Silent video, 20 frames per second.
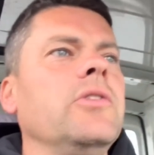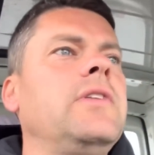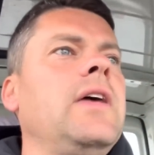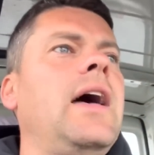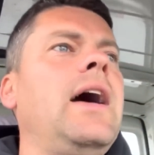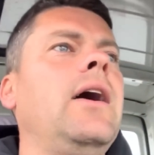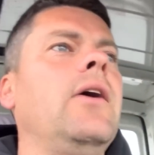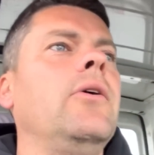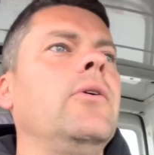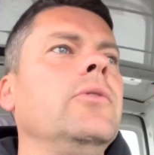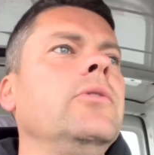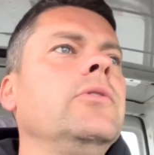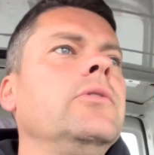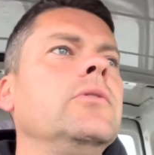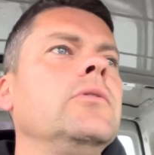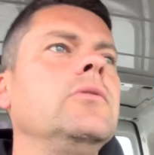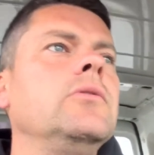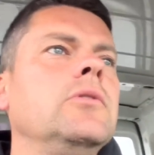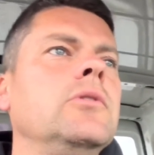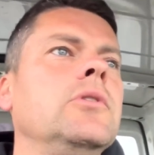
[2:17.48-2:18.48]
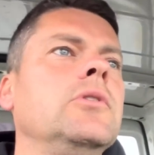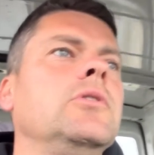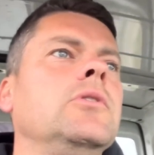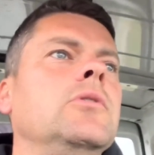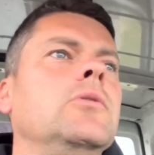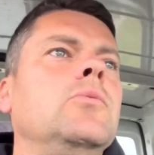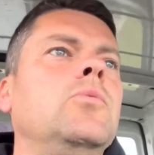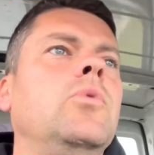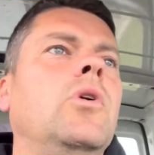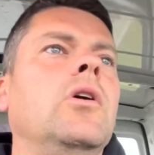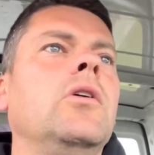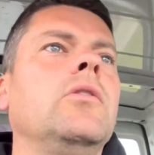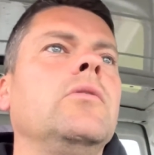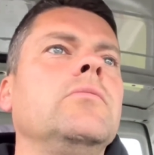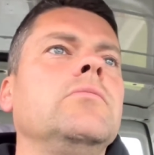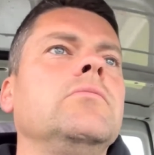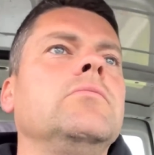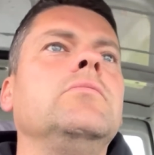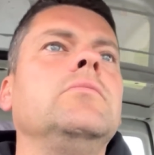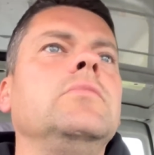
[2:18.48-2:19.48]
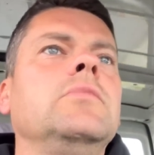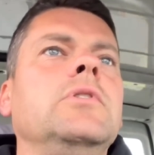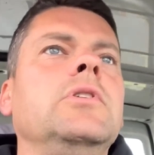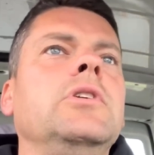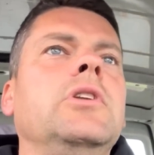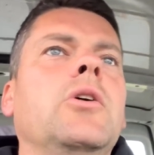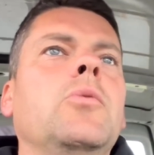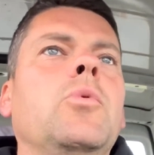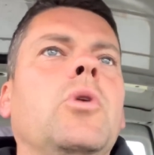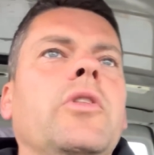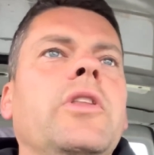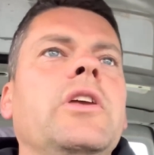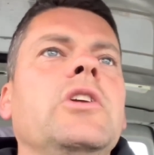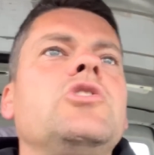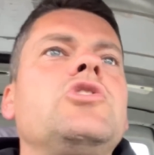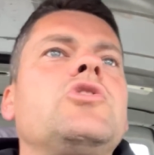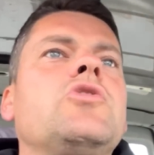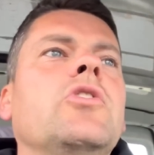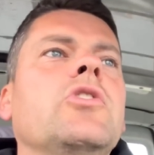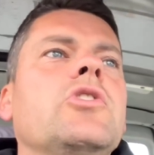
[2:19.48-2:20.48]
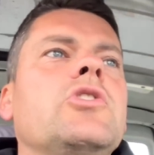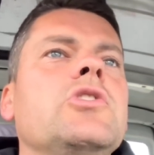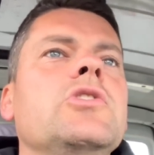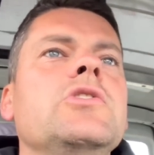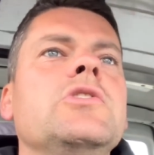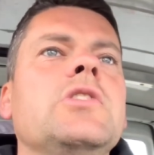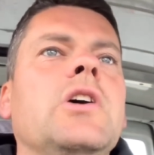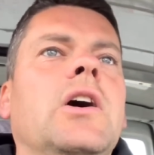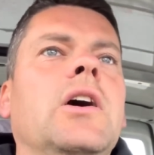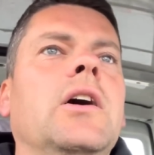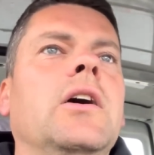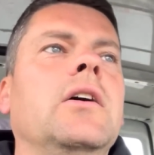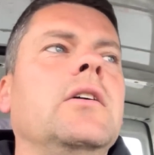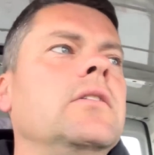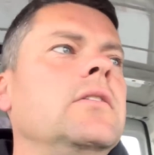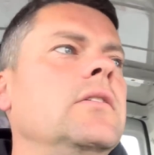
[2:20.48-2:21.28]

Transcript: down what the instructions are.